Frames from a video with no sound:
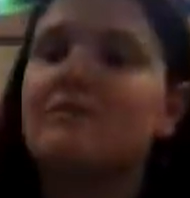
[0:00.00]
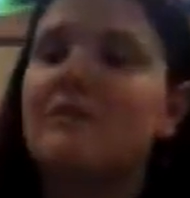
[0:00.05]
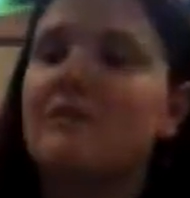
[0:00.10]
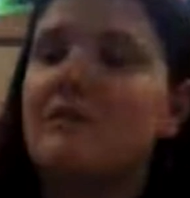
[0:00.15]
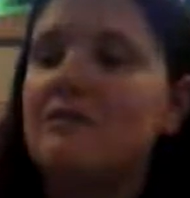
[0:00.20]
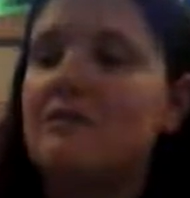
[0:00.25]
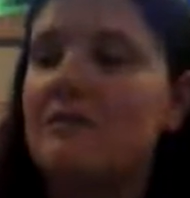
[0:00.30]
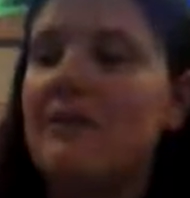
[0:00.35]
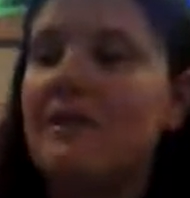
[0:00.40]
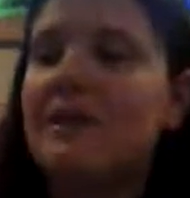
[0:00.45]
this one
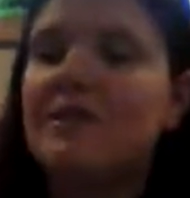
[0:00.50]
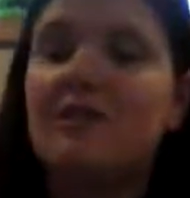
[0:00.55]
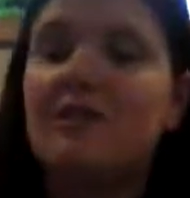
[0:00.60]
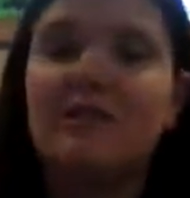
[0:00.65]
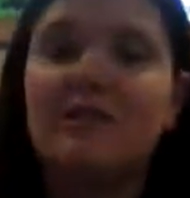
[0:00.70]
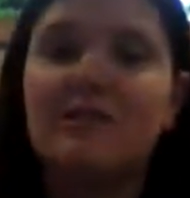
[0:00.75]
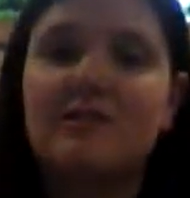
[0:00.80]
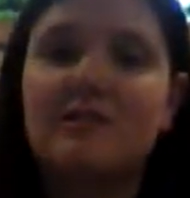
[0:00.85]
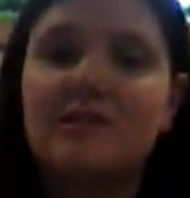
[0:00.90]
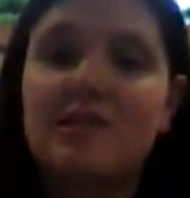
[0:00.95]
up for my
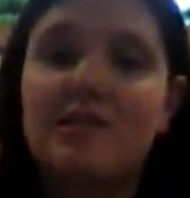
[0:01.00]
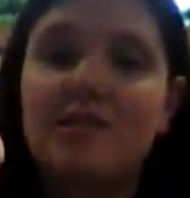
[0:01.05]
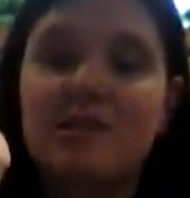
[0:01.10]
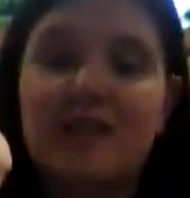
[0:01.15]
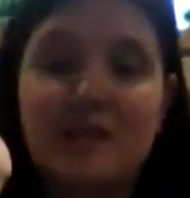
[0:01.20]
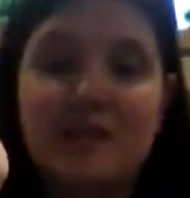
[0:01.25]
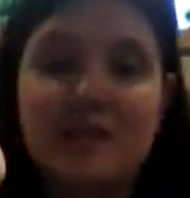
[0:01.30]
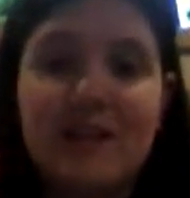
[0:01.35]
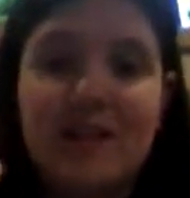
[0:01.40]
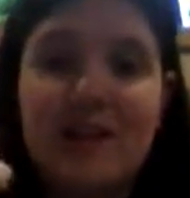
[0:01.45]
dog, so
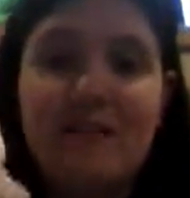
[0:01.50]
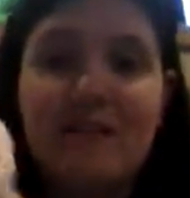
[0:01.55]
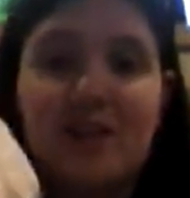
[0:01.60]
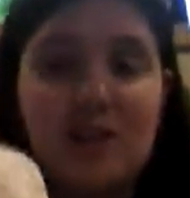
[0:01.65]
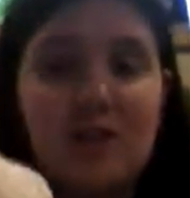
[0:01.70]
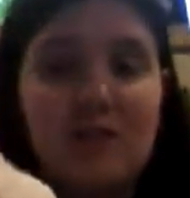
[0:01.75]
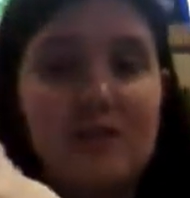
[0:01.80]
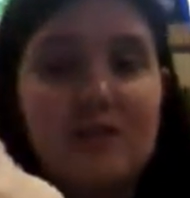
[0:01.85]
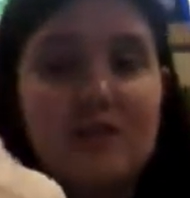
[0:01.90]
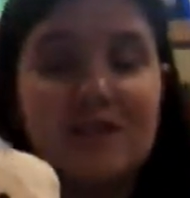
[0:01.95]
she's able to have a
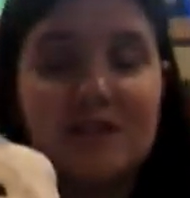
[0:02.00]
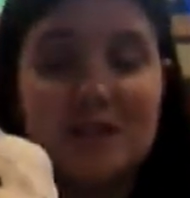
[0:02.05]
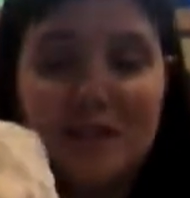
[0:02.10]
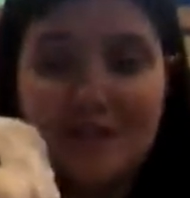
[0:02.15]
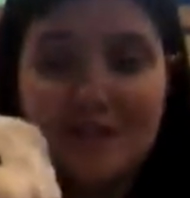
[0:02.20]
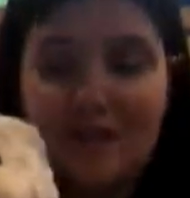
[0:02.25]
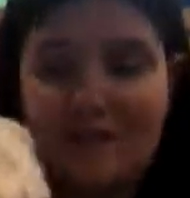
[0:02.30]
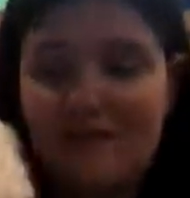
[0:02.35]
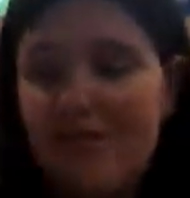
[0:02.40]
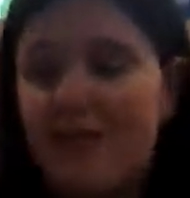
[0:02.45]
huge
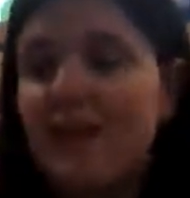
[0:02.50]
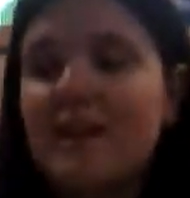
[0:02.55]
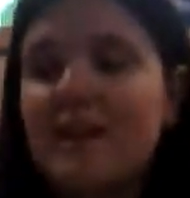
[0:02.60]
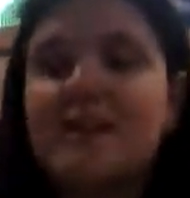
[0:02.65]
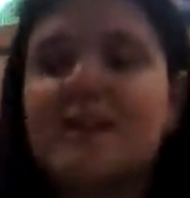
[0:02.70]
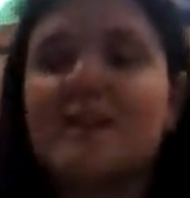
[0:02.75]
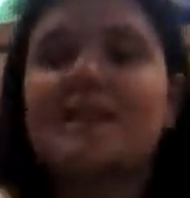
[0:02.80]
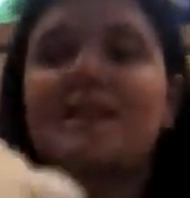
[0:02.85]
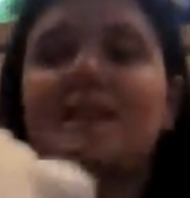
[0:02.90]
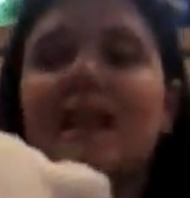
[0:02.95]
stuffy, and
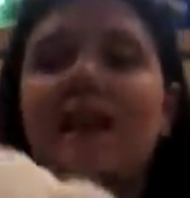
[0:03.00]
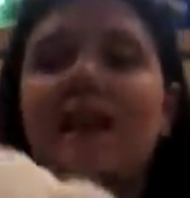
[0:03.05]
it's a